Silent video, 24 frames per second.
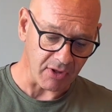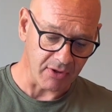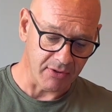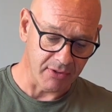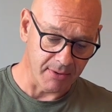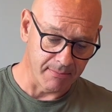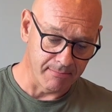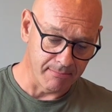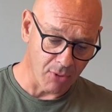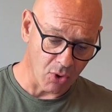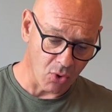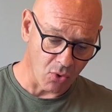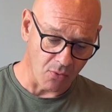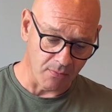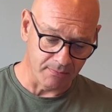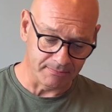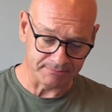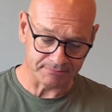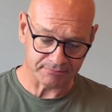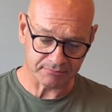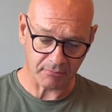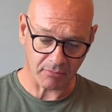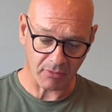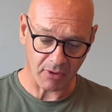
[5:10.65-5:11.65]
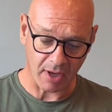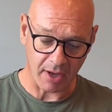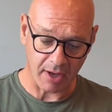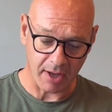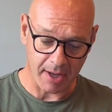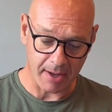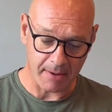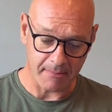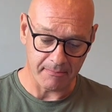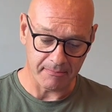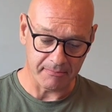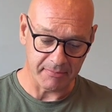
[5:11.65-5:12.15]
the malt,
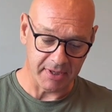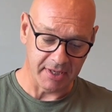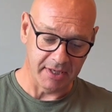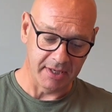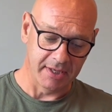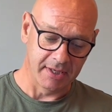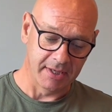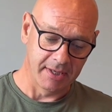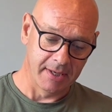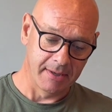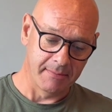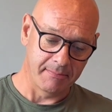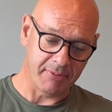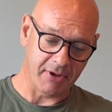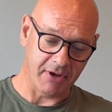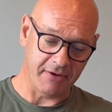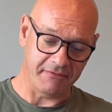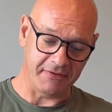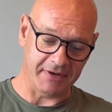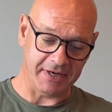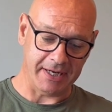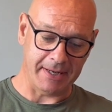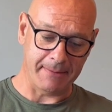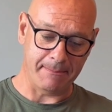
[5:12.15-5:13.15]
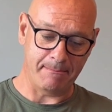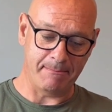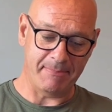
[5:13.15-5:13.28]
um, perfectly